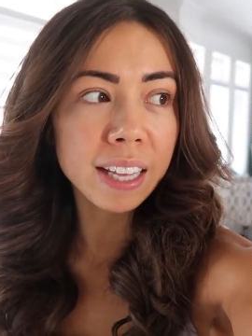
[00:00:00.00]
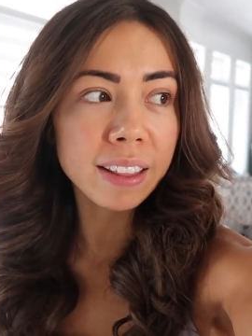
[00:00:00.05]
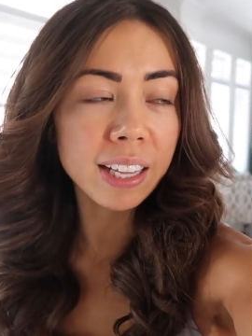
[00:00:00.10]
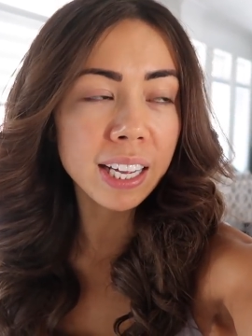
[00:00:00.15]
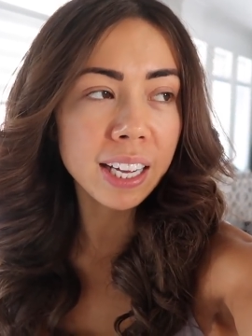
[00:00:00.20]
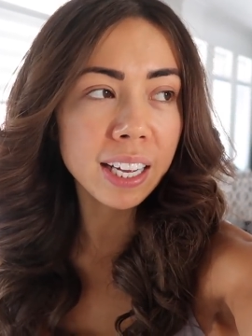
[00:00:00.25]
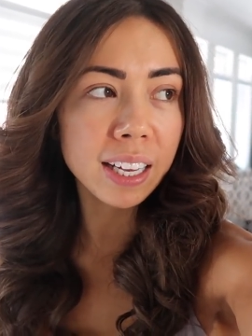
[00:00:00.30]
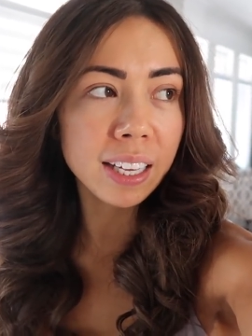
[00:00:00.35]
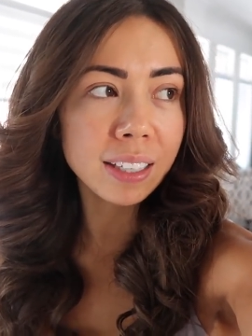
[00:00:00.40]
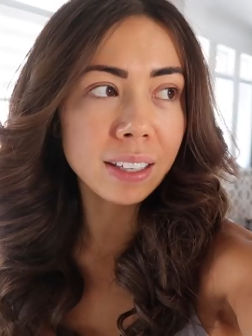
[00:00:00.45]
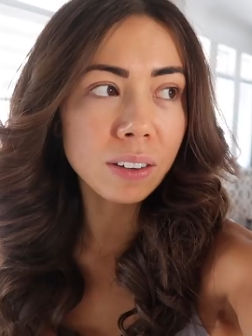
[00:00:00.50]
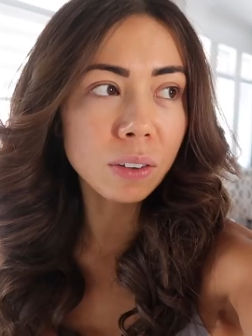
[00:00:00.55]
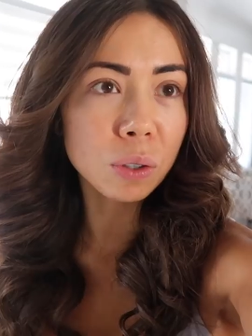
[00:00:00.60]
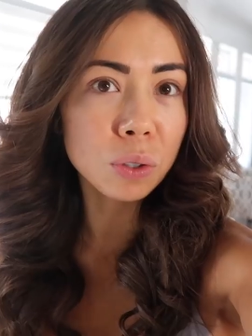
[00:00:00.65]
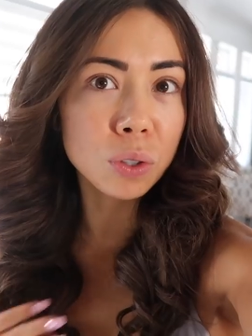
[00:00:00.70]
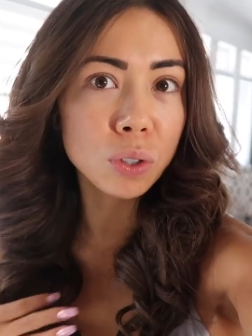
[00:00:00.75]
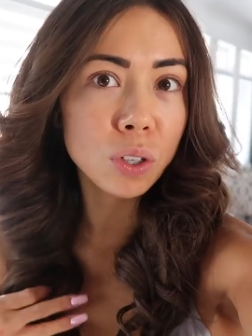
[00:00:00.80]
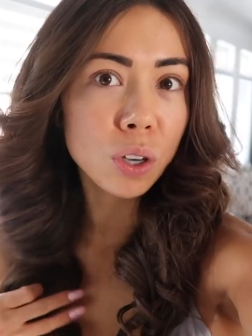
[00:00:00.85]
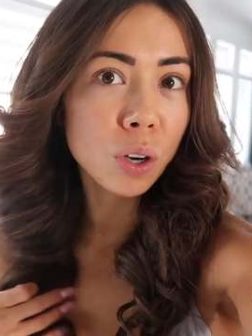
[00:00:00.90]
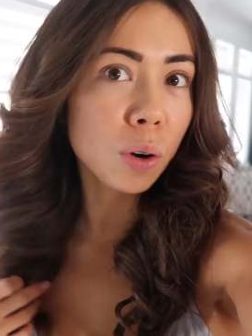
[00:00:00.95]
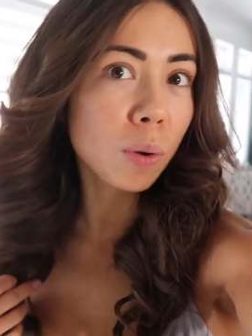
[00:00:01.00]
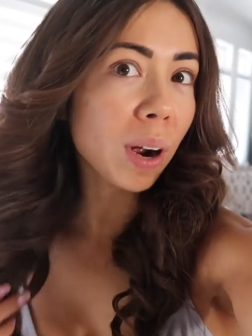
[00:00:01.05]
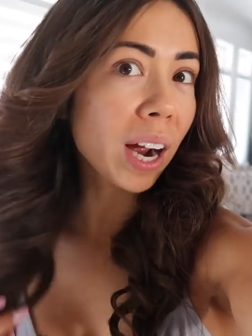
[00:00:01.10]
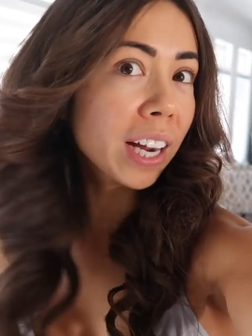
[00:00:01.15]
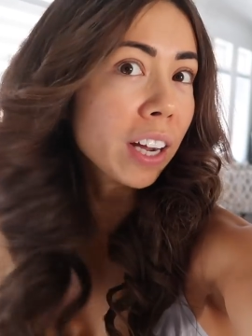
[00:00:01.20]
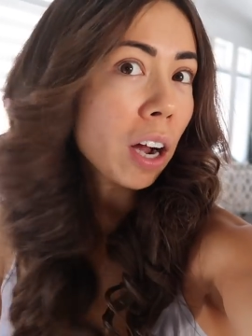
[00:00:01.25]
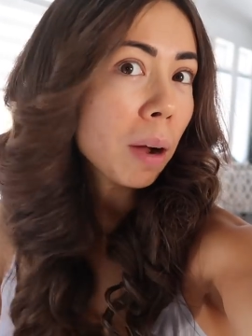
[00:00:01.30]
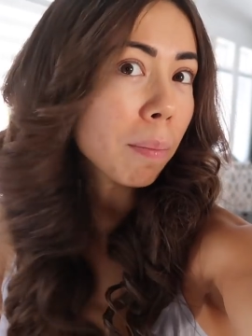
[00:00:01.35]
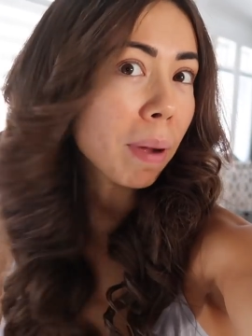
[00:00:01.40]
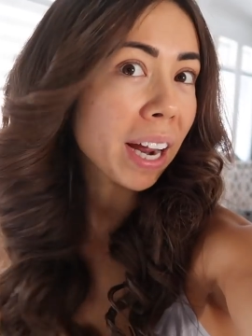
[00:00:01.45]
And then also
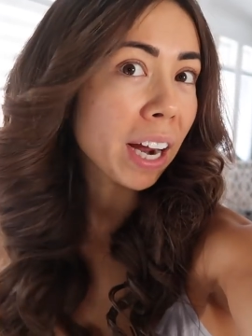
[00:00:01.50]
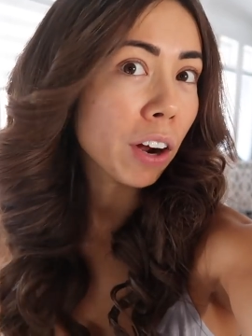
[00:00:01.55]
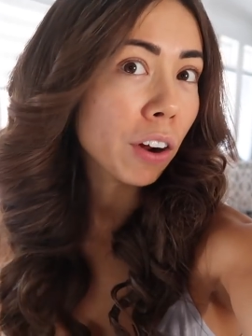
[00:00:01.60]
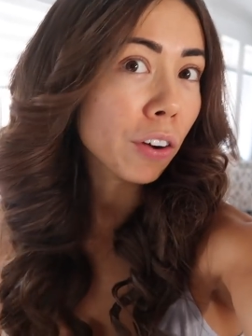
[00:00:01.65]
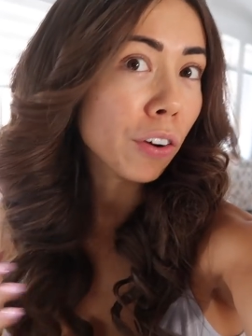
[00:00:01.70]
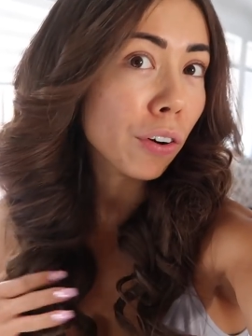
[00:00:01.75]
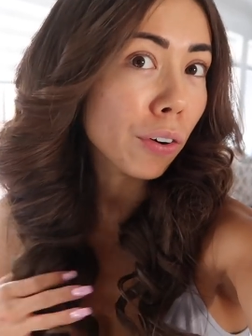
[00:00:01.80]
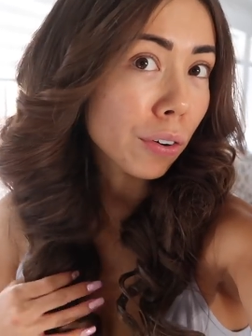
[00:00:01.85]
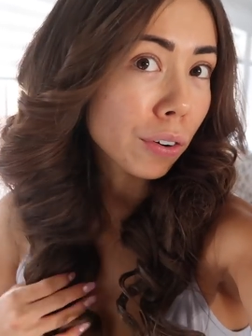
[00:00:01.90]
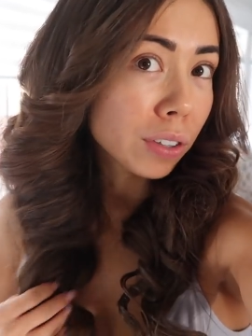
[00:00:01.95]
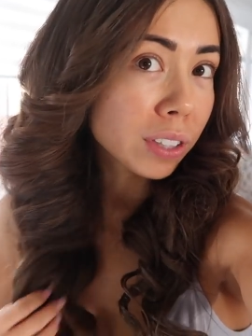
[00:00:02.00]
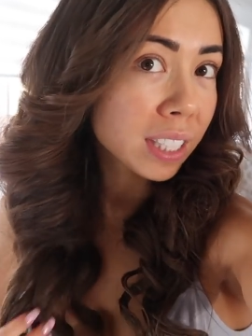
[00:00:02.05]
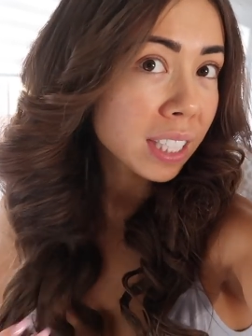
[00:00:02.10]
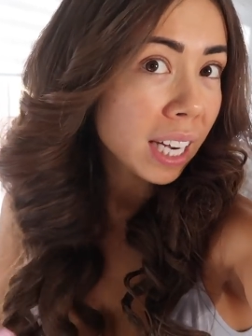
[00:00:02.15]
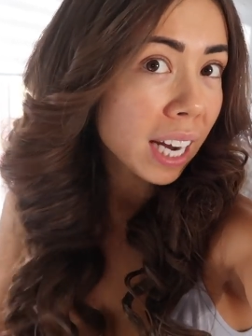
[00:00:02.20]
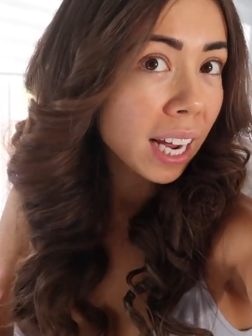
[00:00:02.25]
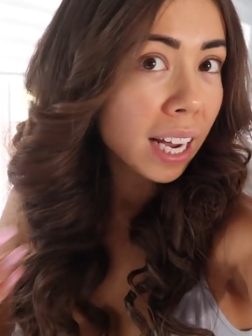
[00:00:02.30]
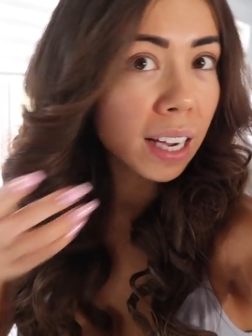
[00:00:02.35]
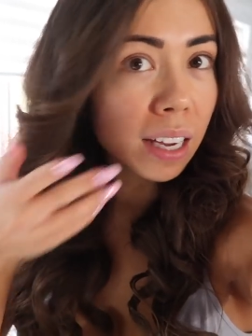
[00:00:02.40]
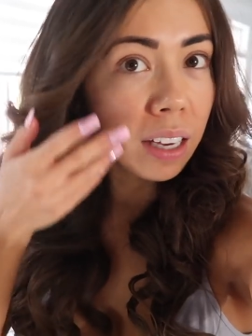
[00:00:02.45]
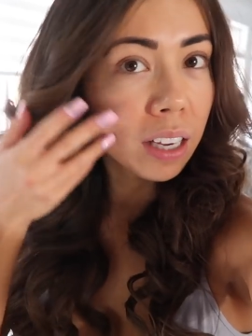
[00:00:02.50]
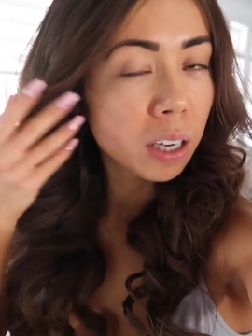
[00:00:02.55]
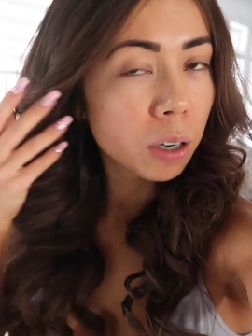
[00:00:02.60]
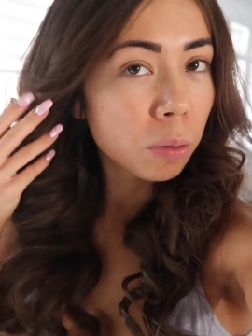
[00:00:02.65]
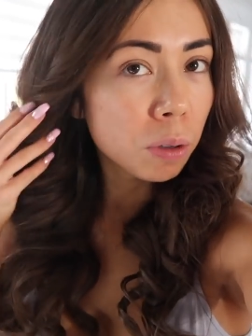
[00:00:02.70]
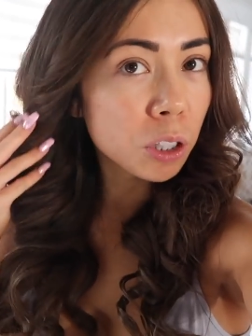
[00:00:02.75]
I got my hair curled today,